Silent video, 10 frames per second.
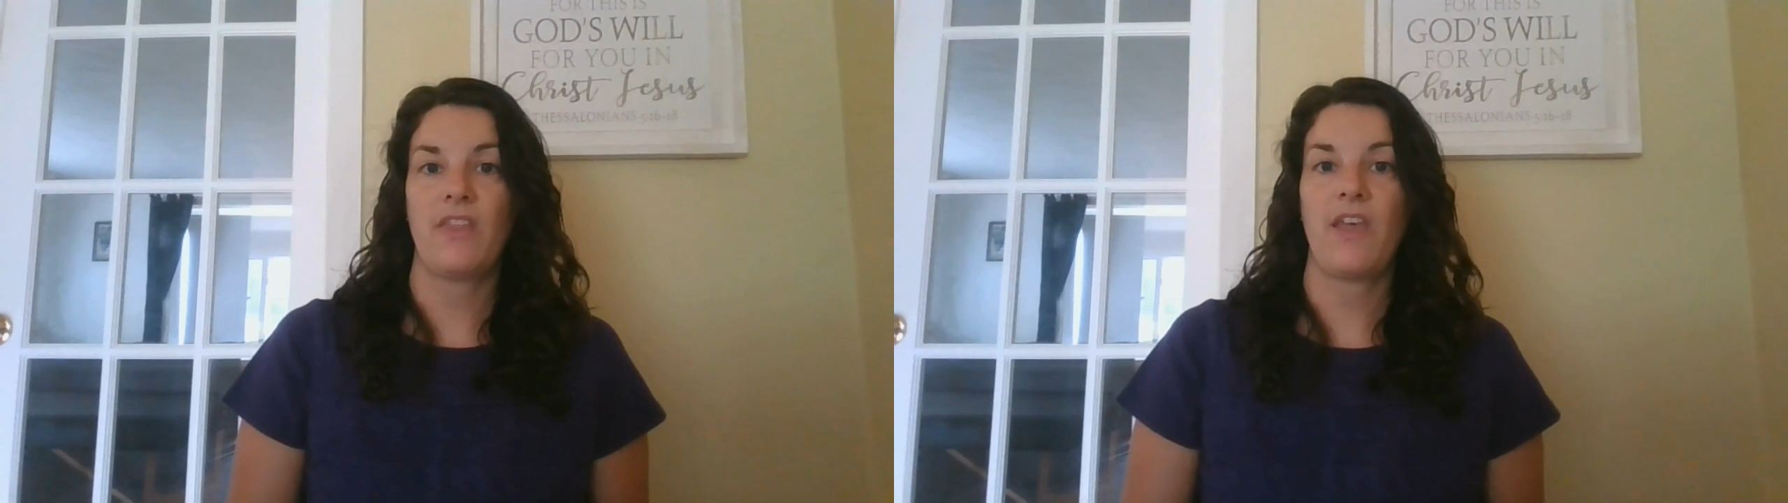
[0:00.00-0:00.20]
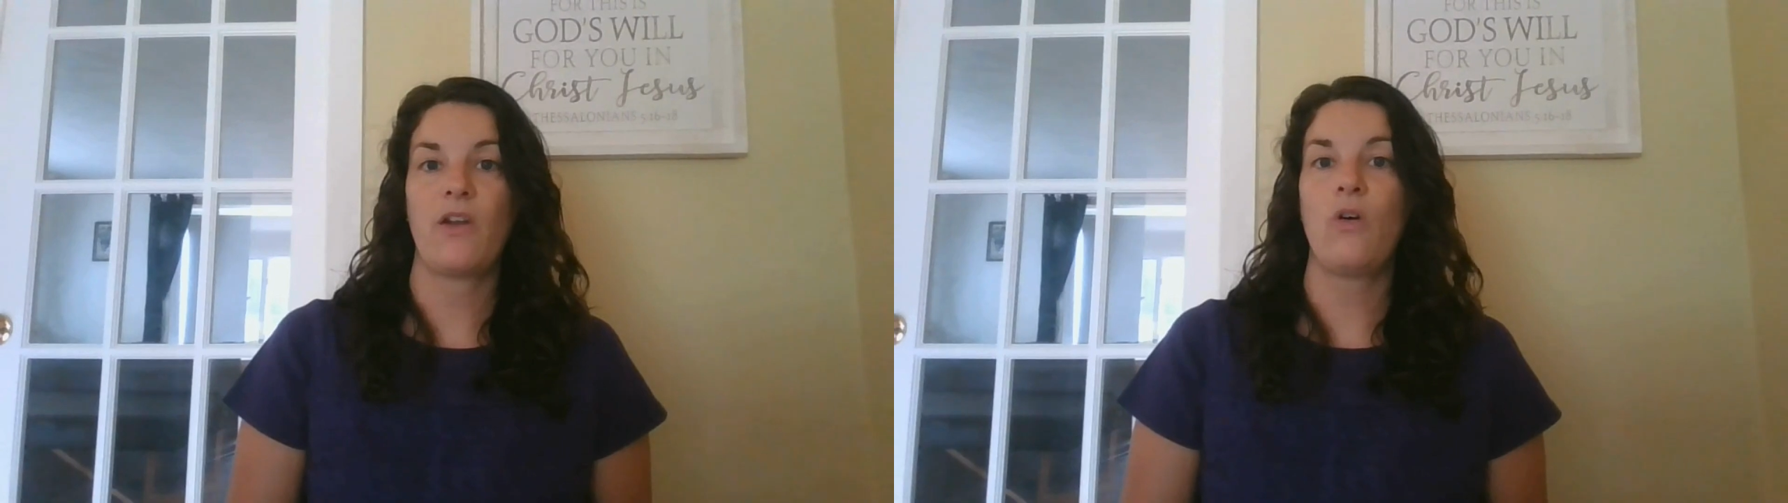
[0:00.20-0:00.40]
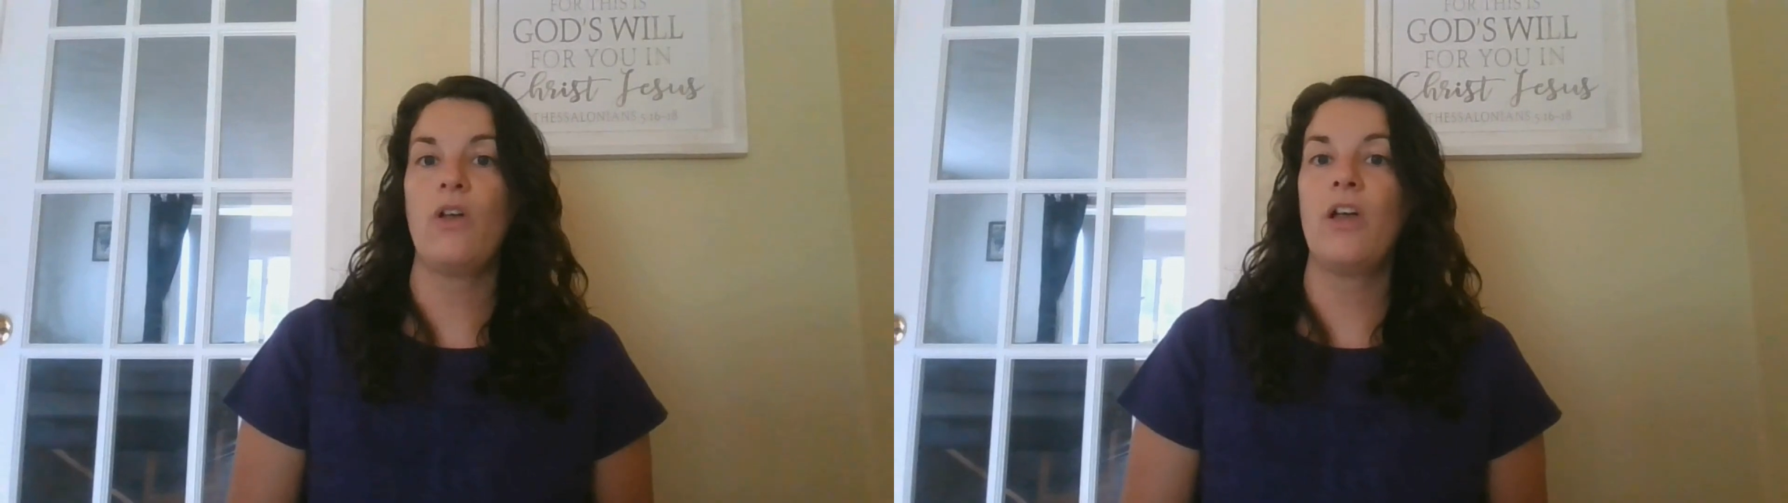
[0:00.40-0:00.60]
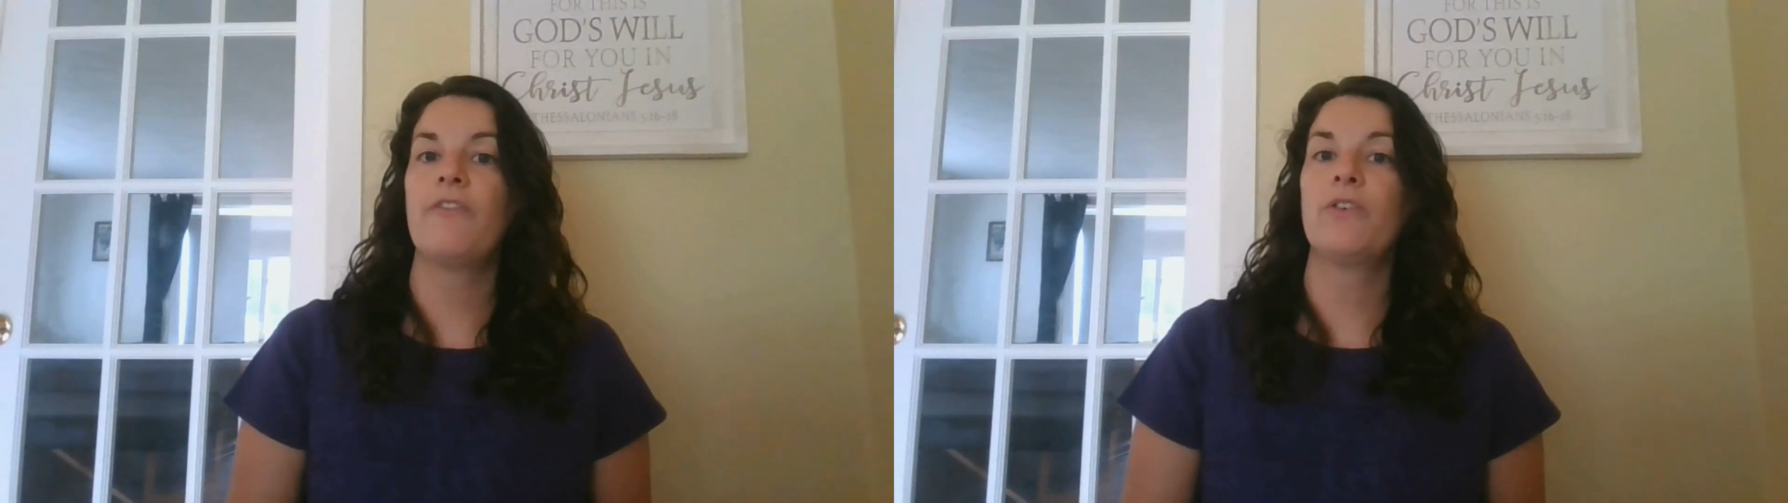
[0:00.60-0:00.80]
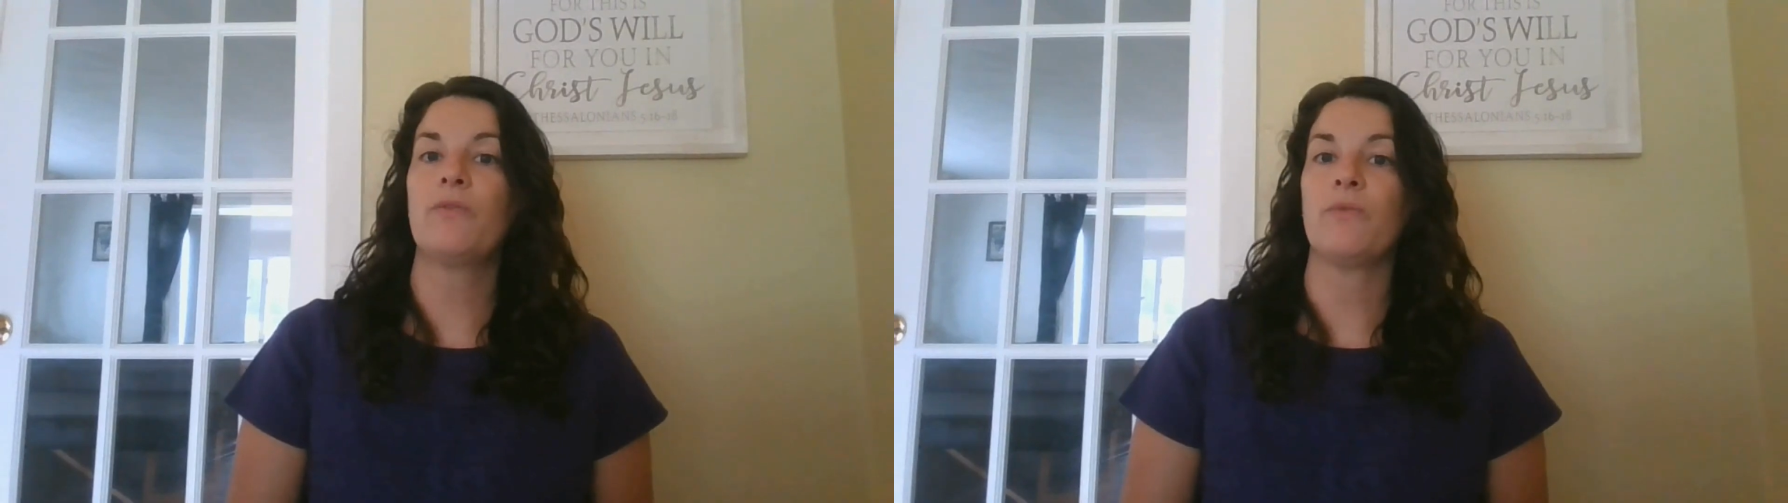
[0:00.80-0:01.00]
that all have
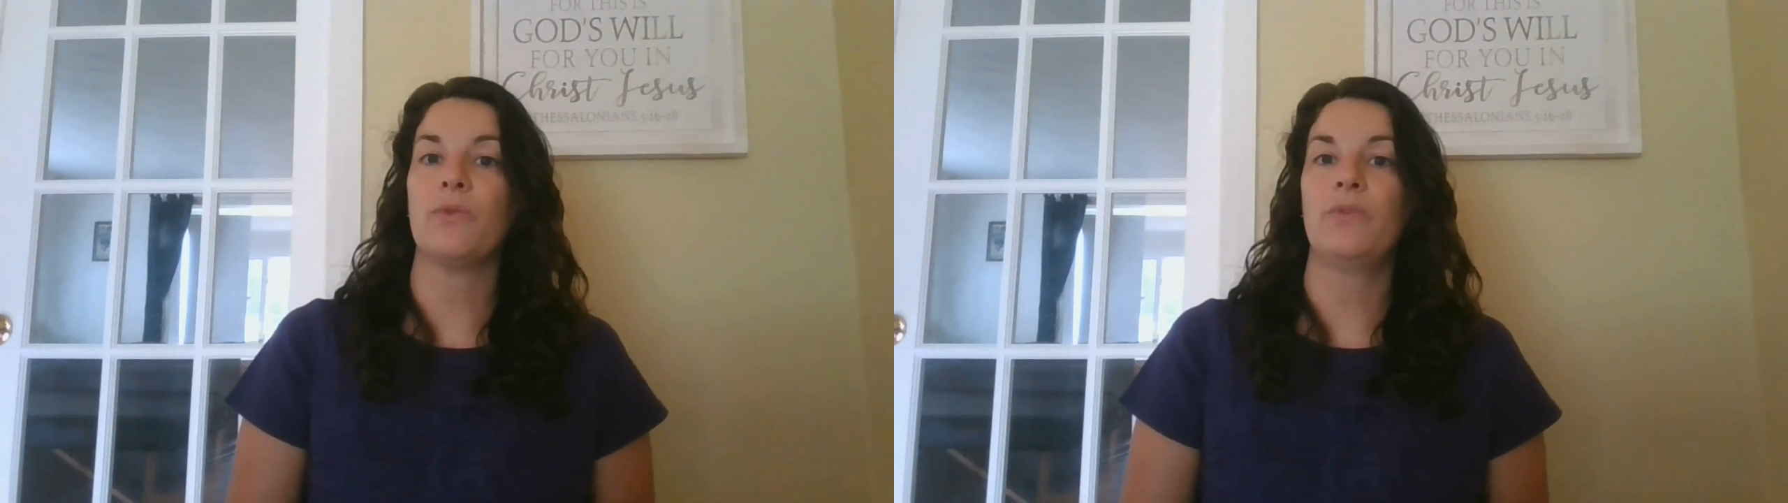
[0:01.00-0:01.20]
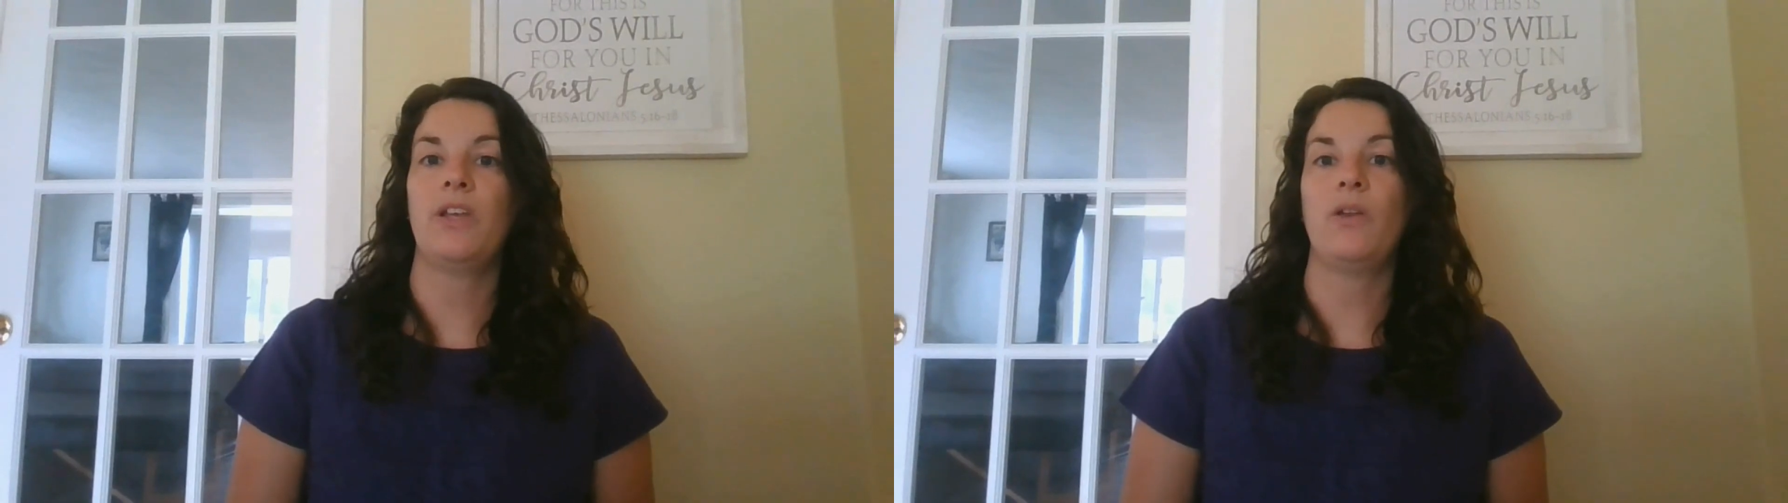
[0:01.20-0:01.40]
their root